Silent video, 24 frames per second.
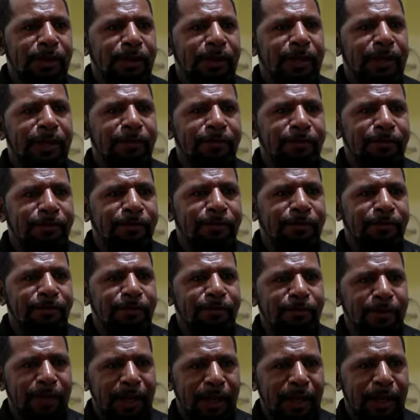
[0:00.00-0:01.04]

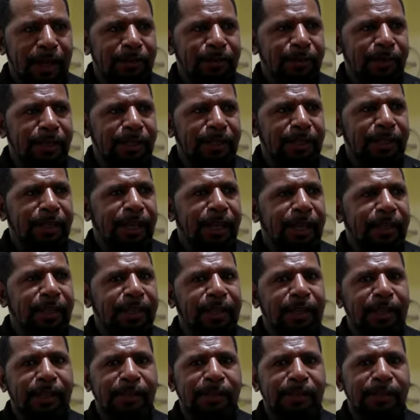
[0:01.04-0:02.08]
if NYDA
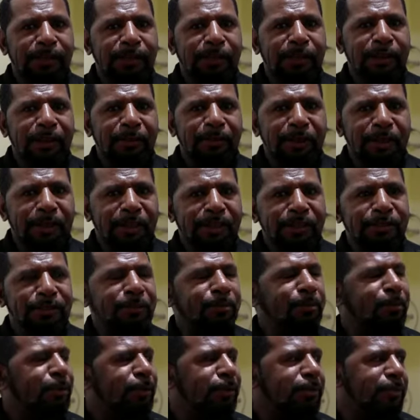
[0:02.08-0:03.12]
can come in and
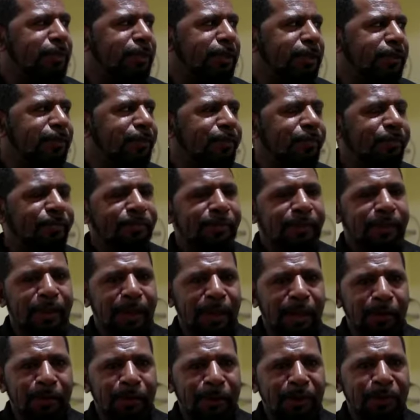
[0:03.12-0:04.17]
support me,
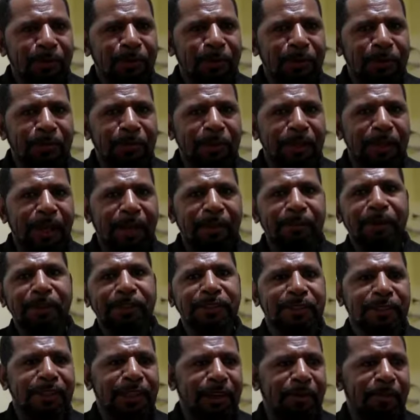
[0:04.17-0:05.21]
work with me, I'm
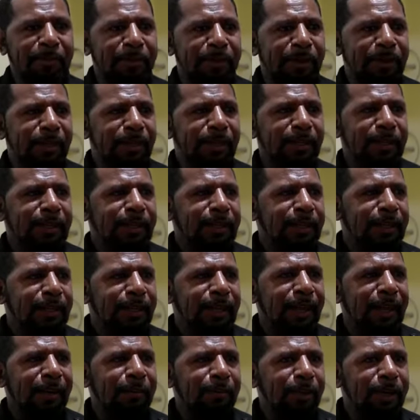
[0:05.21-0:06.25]
as a company,
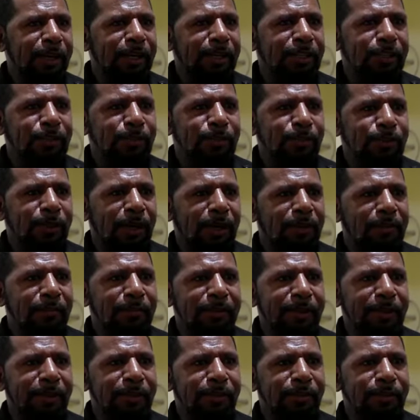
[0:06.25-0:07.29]
I'm willing to
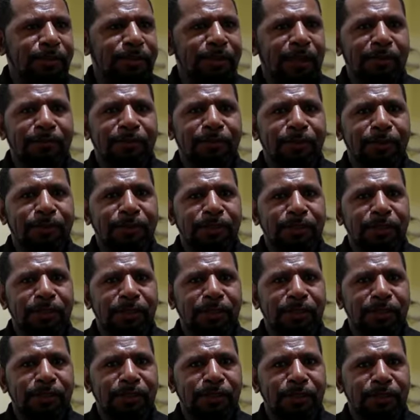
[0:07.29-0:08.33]
accommodate those
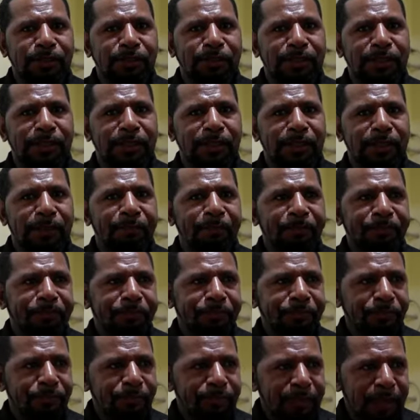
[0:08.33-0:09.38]
unfortunate youths, and then
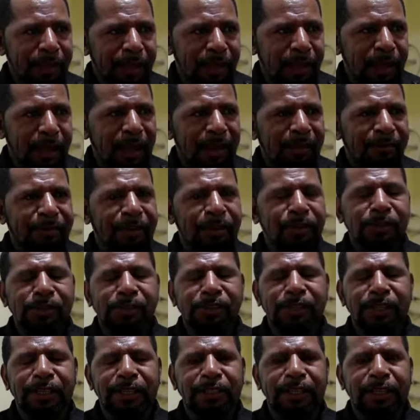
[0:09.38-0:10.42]
every
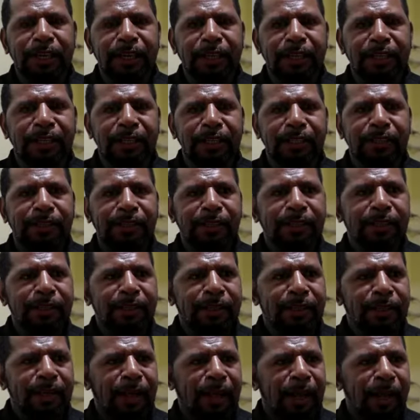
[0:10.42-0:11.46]
contract that I get,
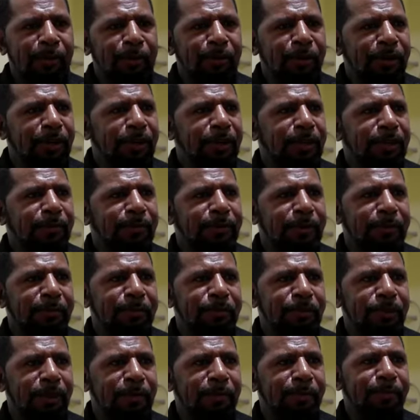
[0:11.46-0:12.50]
I'm going to give them
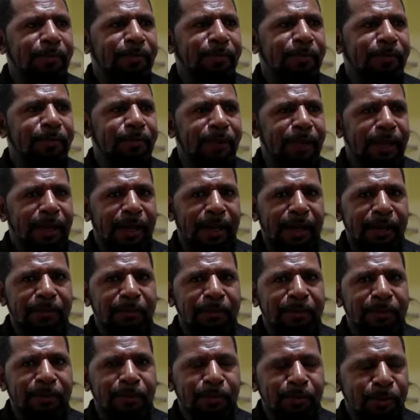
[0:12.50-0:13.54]
job and
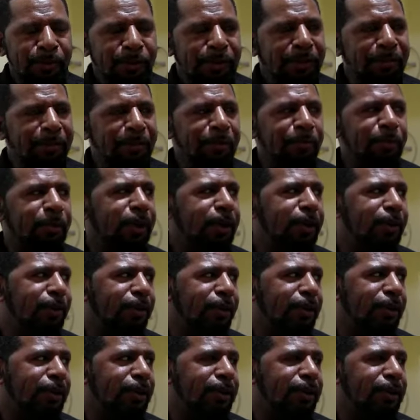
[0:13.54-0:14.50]
put them on payroll,